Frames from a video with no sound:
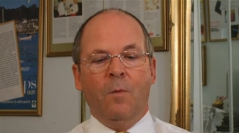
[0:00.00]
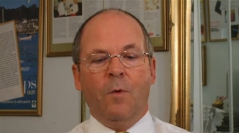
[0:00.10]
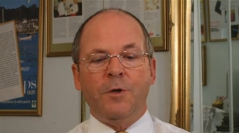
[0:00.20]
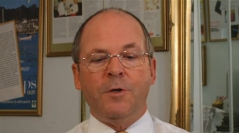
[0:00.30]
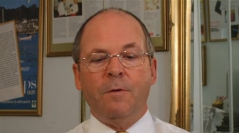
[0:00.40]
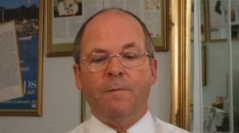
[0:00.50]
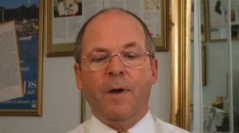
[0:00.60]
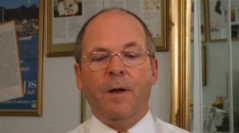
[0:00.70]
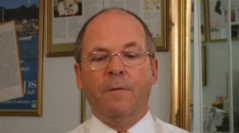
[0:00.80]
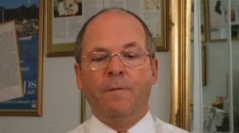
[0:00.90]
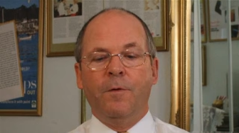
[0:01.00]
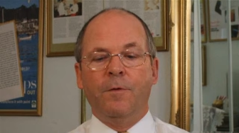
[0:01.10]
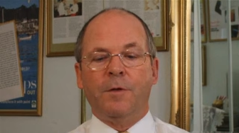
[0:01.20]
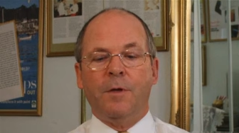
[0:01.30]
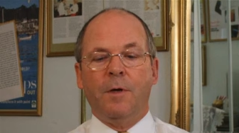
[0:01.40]
Once you have found the
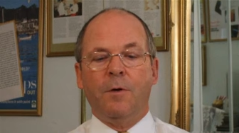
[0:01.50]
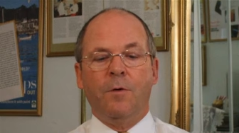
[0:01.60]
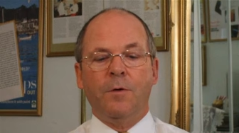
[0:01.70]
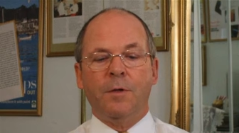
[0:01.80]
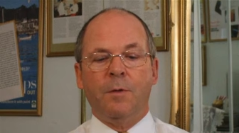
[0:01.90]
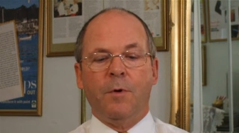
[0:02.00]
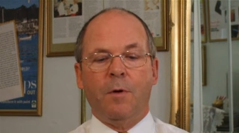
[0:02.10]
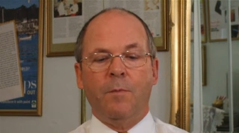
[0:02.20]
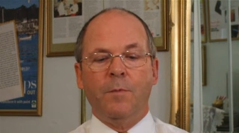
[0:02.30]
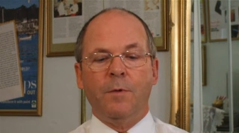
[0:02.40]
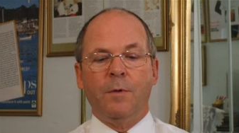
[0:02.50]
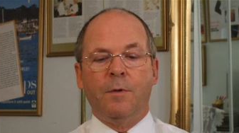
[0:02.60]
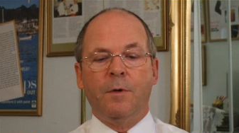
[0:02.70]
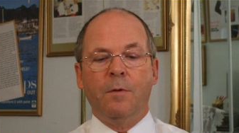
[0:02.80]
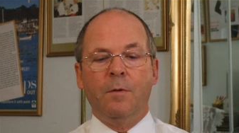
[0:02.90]
foods that are causing the problems,
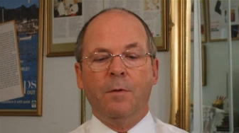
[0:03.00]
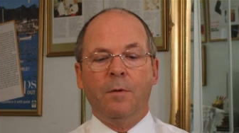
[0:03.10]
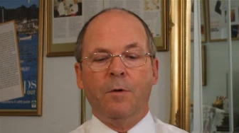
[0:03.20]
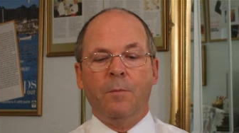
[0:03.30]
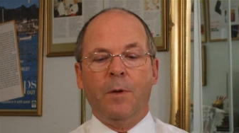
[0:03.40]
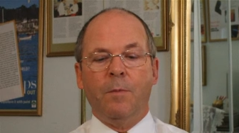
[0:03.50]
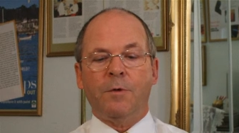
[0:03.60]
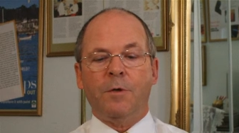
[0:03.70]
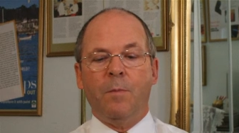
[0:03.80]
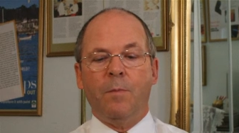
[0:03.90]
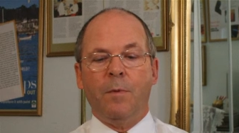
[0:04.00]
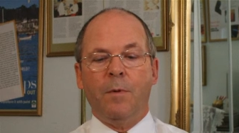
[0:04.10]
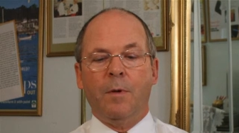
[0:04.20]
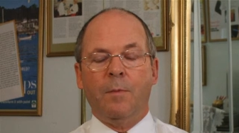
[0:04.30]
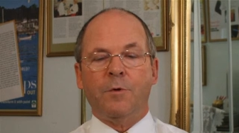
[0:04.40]
do you do people stop
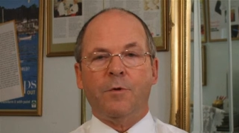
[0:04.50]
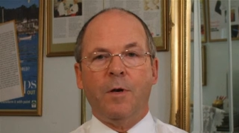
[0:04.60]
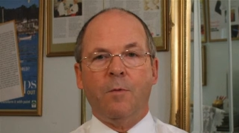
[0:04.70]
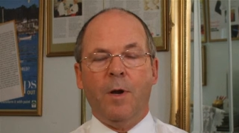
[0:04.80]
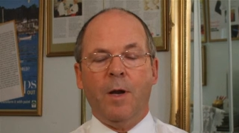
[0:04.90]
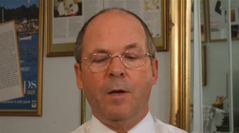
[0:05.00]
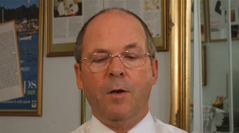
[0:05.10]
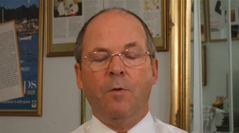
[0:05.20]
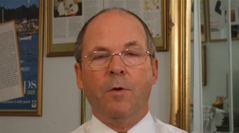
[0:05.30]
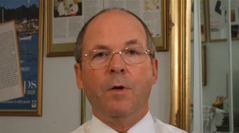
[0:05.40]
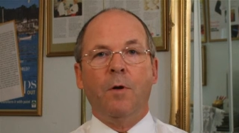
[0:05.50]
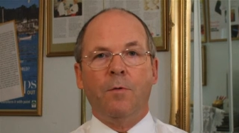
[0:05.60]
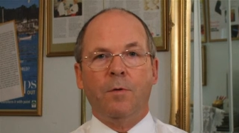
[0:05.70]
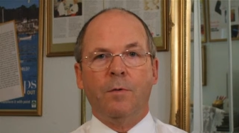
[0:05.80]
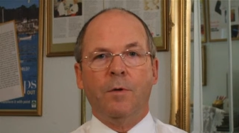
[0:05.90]
them straight away? No, they
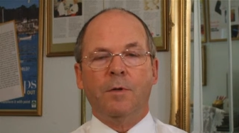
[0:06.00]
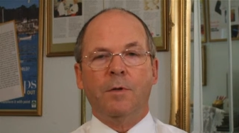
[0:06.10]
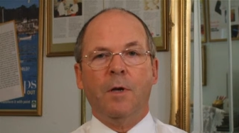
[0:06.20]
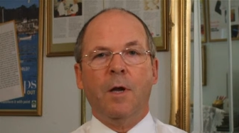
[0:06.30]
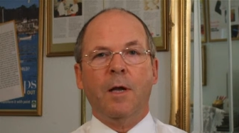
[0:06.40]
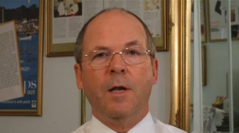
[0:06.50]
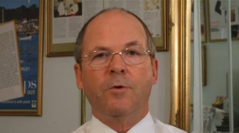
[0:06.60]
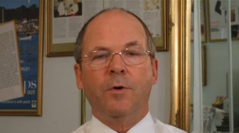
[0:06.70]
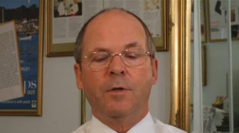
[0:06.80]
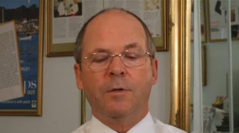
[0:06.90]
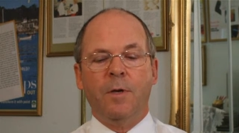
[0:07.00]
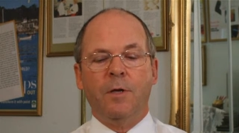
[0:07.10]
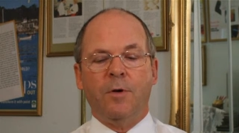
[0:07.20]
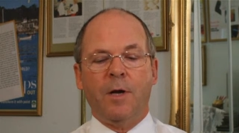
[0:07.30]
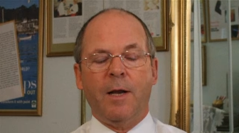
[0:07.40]
don't, because like any drugs to
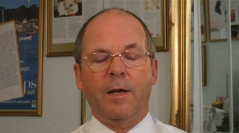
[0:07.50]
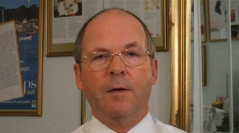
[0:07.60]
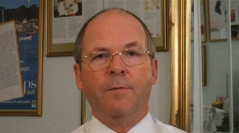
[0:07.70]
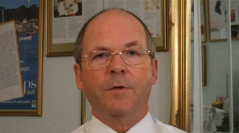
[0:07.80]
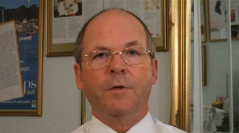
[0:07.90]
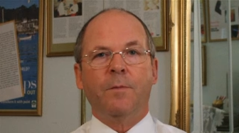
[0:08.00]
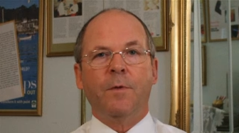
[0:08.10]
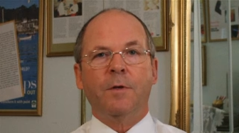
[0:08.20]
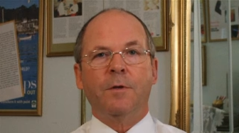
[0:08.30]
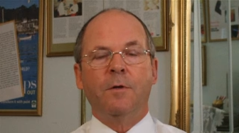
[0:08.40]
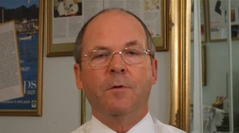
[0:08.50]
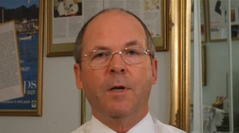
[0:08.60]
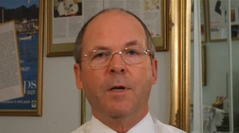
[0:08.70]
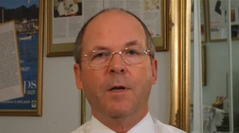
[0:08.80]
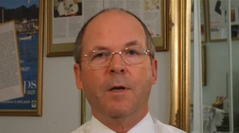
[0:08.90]
any drug addict, if you stop things too
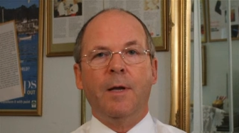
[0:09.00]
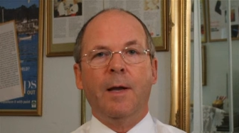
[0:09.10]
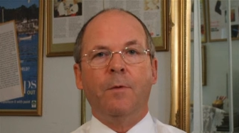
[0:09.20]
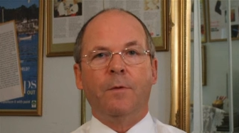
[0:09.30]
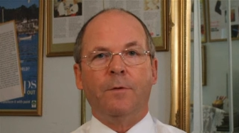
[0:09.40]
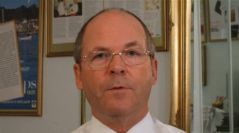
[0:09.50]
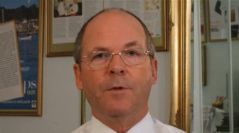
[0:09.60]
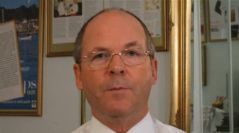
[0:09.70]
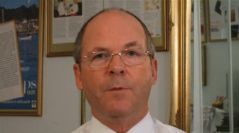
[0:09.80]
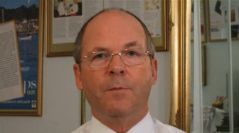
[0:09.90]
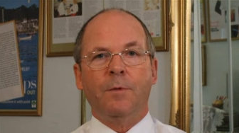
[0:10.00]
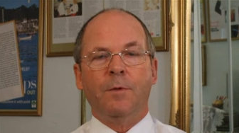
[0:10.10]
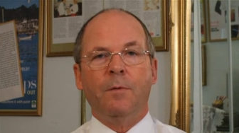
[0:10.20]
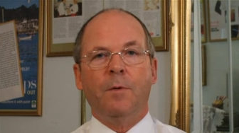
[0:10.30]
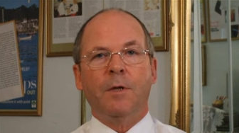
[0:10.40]
quickly, you can get withdrawal symptoms.
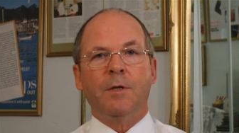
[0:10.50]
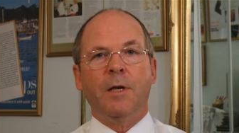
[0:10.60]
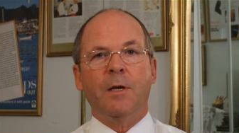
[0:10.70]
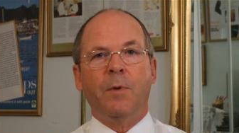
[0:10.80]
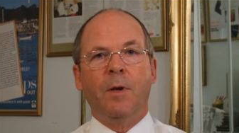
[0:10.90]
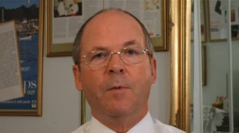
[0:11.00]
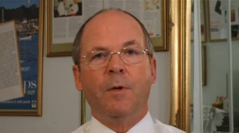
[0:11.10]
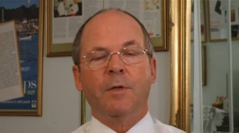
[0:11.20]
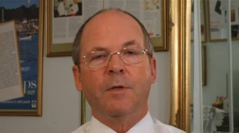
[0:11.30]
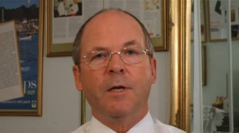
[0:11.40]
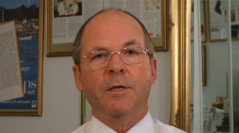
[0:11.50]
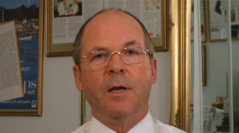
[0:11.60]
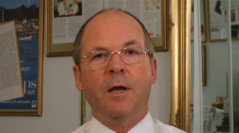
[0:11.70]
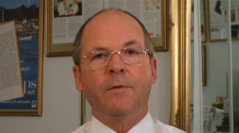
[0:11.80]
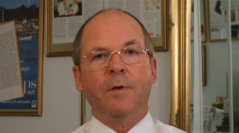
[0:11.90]
So what I say to people is, it takes
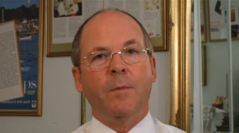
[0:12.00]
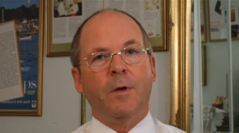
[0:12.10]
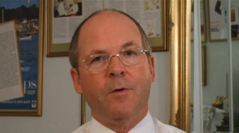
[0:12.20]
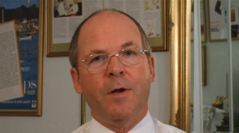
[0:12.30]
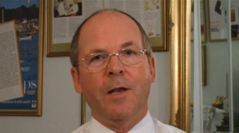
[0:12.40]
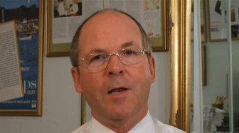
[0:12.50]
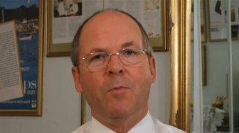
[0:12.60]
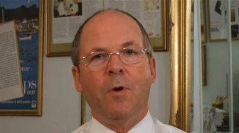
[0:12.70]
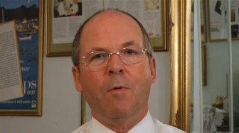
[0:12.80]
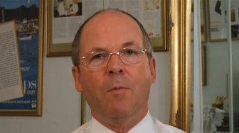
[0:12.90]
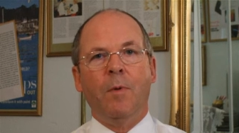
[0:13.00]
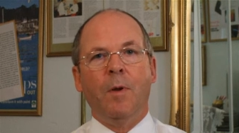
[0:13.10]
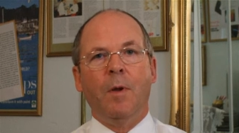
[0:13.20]
a lifetime to create the problem